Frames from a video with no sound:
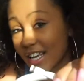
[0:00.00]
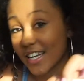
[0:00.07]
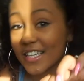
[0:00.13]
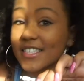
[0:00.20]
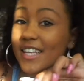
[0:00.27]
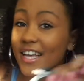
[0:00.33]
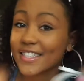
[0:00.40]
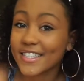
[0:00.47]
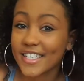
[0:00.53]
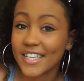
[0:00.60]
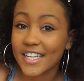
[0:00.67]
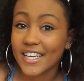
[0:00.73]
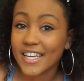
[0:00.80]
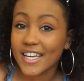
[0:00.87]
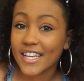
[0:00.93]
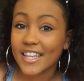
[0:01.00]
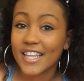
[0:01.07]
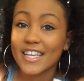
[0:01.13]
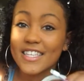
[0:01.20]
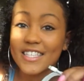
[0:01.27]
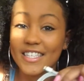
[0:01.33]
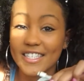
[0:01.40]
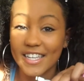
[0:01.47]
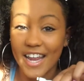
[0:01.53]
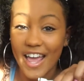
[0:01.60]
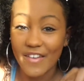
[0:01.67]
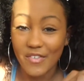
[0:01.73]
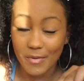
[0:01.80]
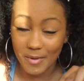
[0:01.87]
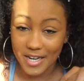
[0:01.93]
a necessity. This is in
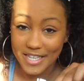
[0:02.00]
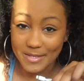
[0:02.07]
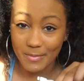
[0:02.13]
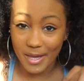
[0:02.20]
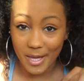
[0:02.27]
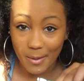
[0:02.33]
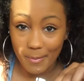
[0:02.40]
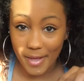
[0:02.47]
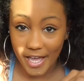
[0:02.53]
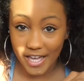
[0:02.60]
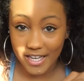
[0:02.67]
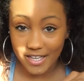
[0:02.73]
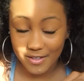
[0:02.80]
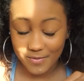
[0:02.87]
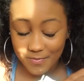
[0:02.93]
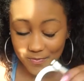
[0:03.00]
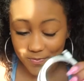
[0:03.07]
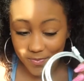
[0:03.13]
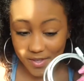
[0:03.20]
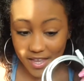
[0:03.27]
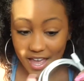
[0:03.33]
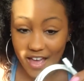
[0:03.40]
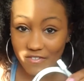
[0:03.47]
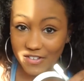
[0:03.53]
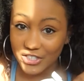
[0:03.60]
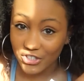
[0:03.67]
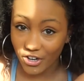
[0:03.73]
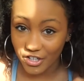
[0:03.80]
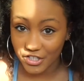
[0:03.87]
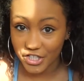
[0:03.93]
everybody's makeup bag. Have a
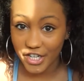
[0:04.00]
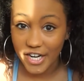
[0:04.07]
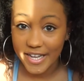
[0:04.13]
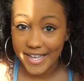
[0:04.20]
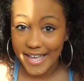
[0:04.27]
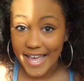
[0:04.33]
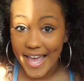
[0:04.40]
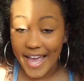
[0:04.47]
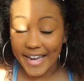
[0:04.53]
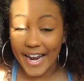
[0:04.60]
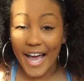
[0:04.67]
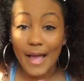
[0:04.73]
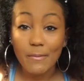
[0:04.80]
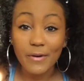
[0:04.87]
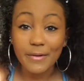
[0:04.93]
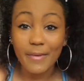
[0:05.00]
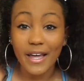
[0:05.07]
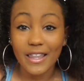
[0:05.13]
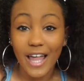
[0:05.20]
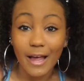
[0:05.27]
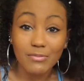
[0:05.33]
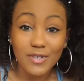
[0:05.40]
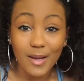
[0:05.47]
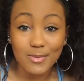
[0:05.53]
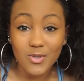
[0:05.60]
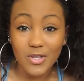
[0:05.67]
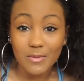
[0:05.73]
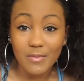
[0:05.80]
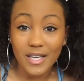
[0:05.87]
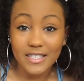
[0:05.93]
charger. And I bring my laptops
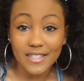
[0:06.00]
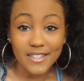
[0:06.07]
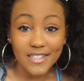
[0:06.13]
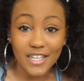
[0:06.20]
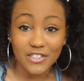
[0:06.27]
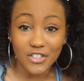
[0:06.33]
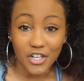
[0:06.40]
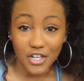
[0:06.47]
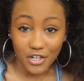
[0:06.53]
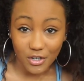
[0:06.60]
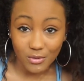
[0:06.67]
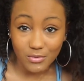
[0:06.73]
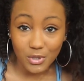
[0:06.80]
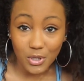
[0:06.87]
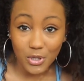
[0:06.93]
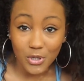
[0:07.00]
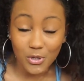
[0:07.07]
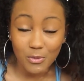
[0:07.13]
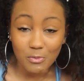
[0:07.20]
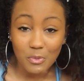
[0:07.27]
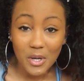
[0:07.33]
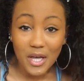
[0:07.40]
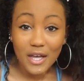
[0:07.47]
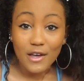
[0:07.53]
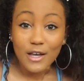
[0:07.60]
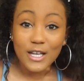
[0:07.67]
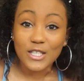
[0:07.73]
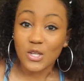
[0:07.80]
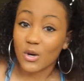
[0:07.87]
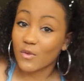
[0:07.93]
with me since I started YouTube.
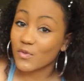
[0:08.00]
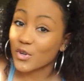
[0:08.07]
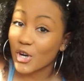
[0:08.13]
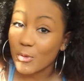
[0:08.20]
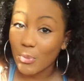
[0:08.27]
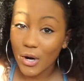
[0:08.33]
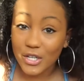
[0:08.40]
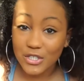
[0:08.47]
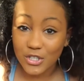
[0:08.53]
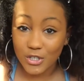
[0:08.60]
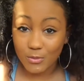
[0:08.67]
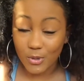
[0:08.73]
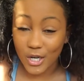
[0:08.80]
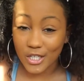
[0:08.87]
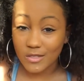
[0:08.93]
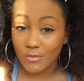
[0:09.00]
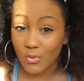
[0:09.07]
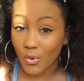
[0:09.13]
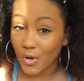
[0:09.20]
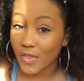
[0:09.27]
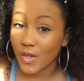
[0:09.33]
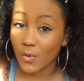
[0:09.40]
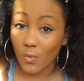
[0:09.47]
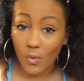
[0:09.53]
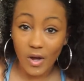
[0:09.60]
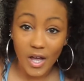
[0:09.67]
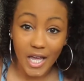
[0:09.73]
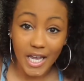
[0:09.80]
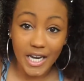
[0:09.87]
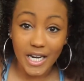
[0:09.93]
So if you're a person who brings more than
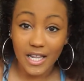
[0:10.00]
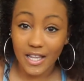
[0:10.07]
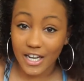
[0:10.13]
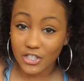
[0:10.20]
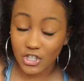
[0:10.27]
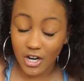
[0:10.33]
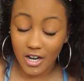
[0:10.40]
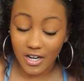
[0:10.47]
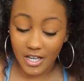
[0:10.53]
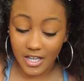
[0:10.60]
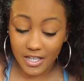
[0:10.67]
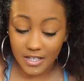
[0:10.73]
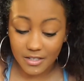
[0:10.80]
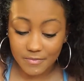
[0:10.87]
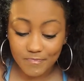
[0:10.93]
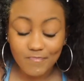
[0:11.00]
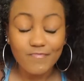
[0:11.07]
one electronic,